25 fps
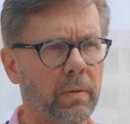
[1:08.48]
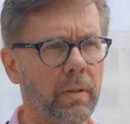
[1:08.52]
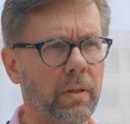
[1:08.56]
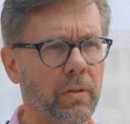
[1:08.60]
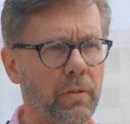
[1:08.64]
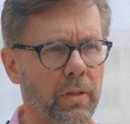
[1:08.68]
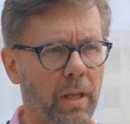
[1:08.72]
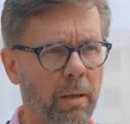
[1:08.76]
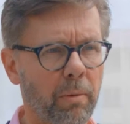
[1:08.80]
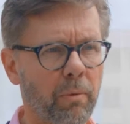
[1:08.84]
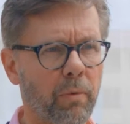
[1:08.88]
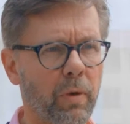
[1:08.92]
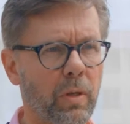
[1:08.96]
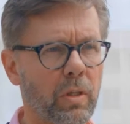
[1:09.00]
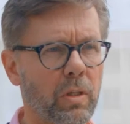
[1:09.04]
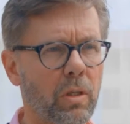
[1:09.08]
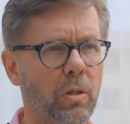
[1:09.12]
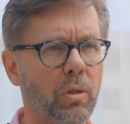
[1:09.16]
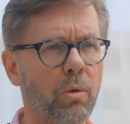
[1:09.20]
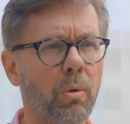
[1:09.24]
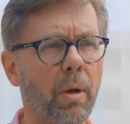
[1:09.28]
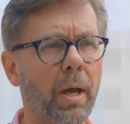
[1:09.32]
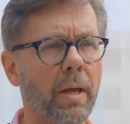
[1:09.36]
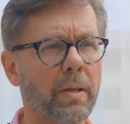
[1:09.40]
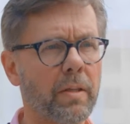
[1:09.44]
the same
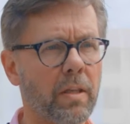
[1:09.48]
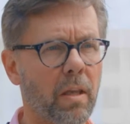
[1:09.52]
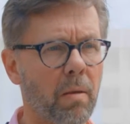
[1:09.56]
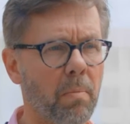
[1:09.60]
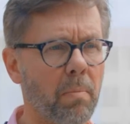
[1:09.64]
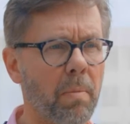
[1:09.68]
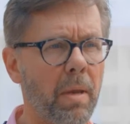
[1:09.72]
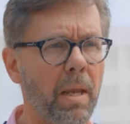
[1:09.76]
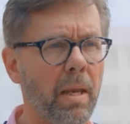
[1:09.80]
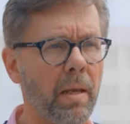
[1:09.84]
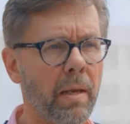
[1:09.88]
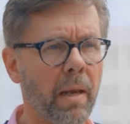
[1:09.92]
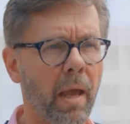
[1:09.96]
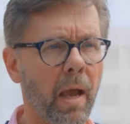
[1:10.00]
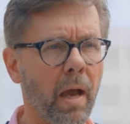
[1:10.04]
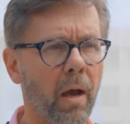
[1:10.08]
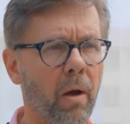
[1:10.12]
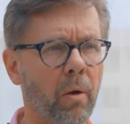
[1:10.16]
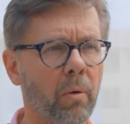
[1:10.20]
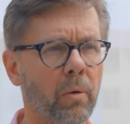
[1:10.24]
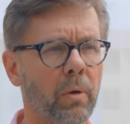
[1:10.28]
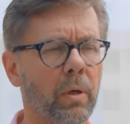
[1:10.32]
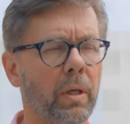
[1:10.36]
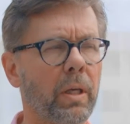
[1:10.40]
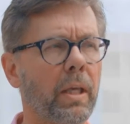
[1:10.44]
question you're asking me
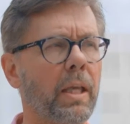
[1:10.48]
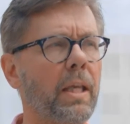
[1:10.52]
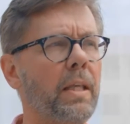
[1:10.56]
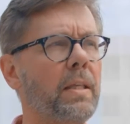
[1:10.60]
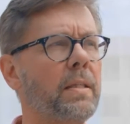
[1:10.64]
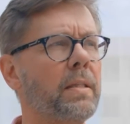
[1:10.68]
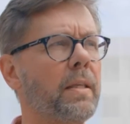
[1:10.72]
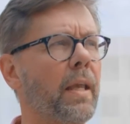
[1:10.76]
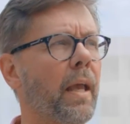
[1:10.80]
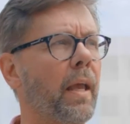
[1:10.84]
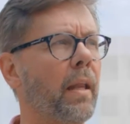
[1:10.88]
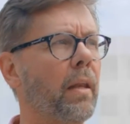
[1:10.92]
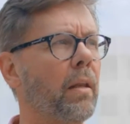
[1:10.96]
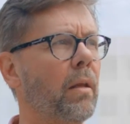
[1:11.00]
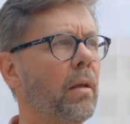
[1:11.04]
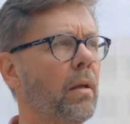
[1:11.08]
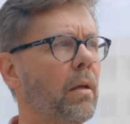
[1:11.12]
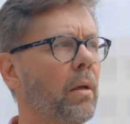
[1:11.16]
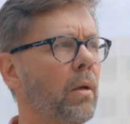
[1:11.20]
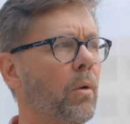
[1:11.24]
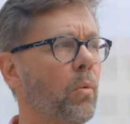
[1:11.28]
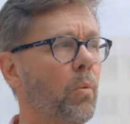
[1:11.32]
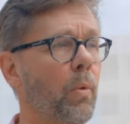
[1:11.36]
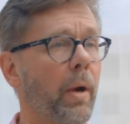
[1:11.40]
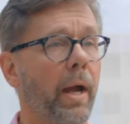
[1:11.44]
now, he said,
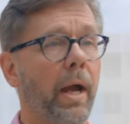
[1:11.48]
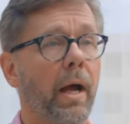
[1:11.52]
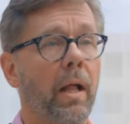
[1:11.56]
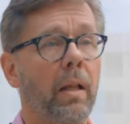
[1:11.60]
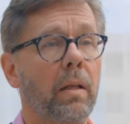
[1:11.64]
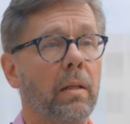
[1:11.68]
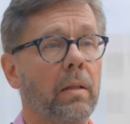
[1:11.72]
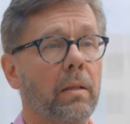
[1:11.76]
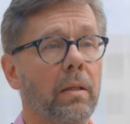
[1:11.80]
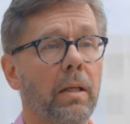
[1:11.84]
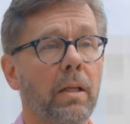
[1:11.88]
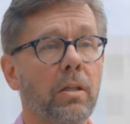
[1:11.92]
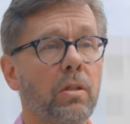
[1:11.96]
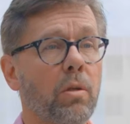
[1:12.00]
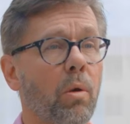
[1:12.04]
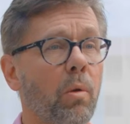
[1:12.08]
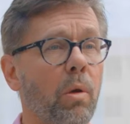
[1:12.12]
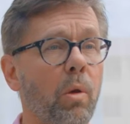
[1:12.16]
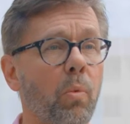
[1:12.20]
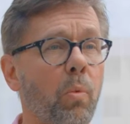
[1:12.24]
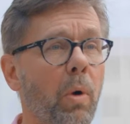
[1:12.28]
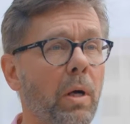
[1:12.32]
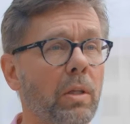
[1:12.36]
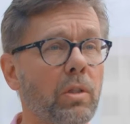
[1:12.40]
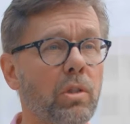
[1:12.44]
"Well, it's
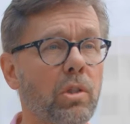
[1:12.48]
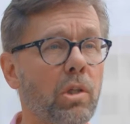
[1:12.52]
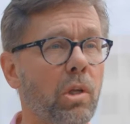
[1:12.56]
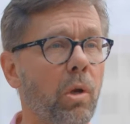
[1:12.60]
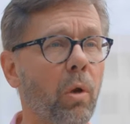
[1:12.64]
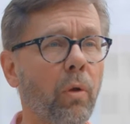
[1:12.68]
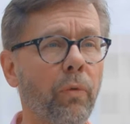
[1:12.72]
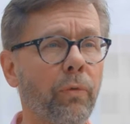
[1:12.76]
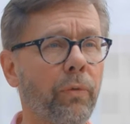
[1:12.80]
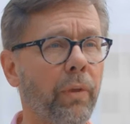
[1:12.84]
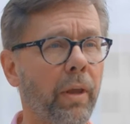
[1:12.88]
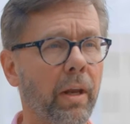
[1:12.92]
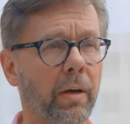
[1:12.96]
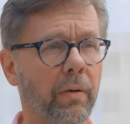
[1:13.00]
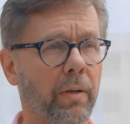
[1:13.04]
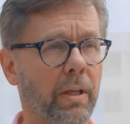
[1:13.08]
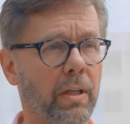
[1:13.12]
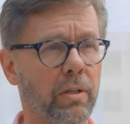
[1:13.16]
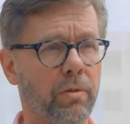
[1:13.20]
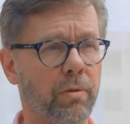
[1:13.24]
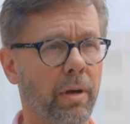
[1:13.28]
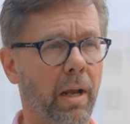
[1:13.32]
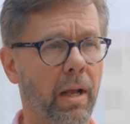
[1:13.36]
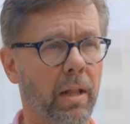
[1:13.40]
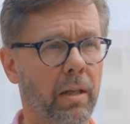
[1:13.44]
only one slot here in
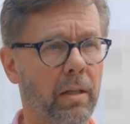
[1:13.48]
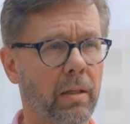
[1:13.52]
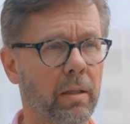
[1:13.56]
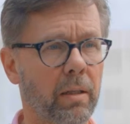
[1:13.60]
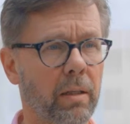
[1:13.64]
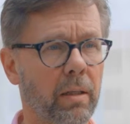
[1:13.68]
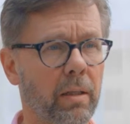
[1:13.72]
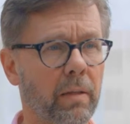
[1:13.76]
Israel.